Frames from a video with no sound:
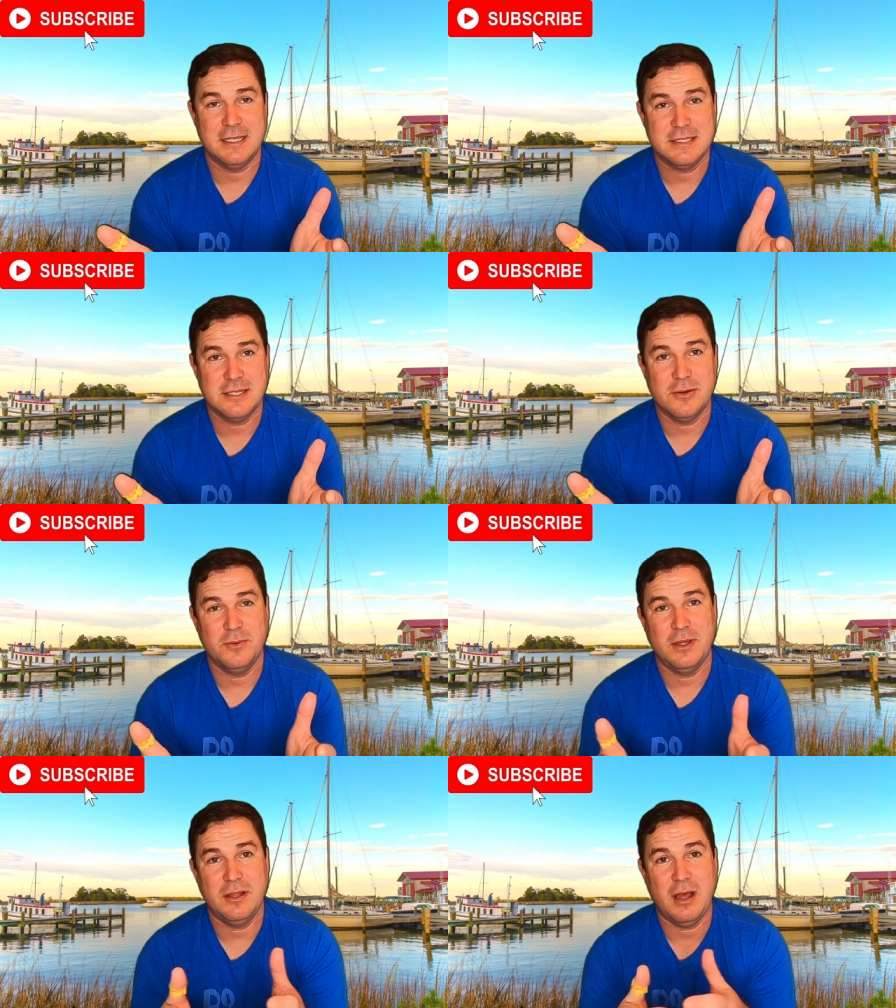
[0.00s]

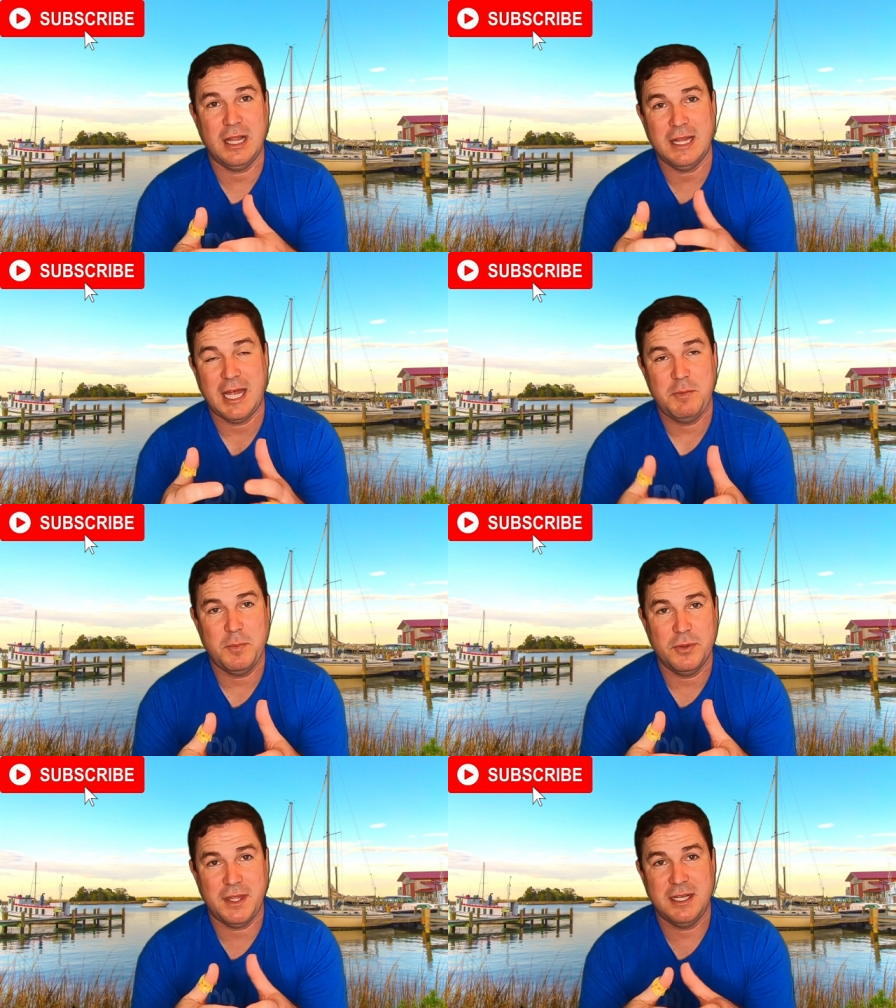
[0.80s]
So a lot of
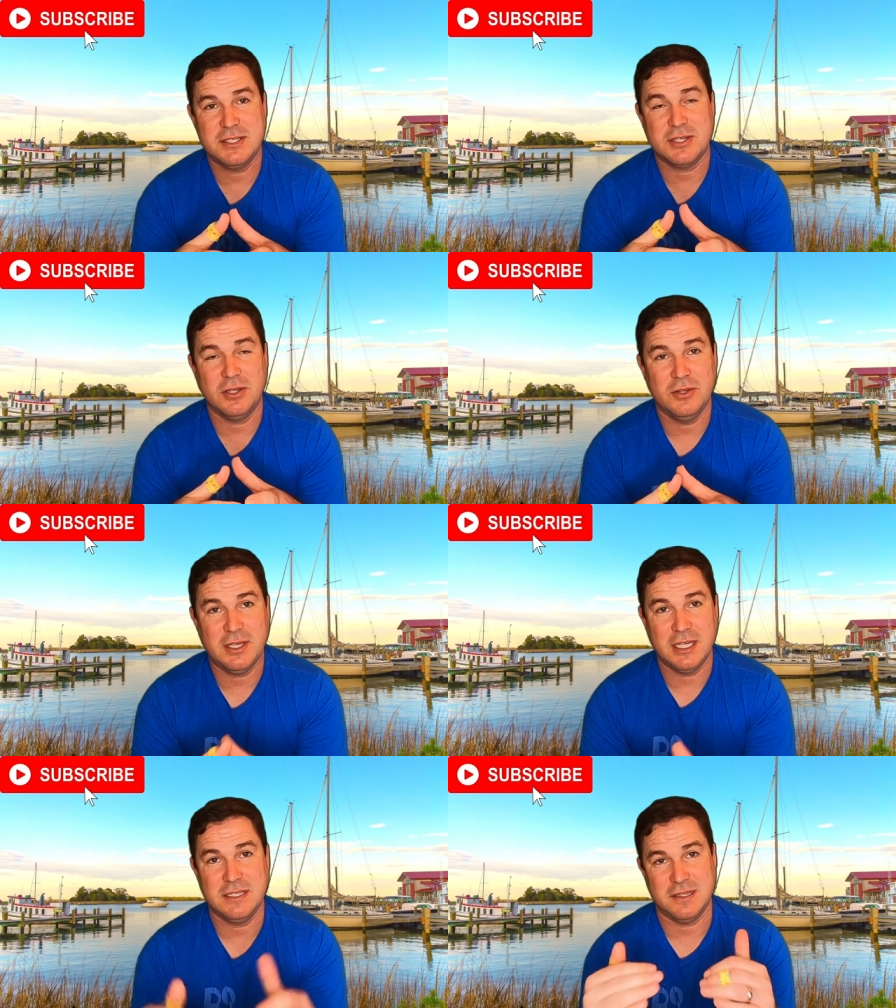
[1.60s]
people then start
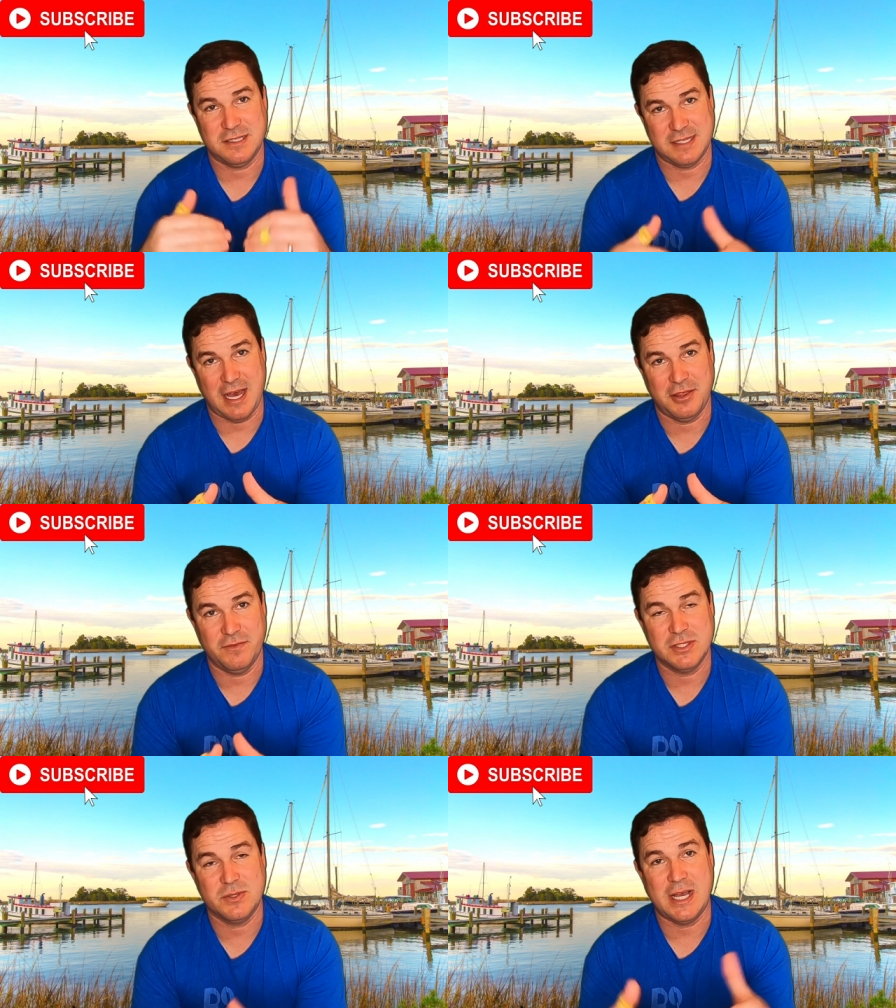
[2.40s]
looking to the south of it.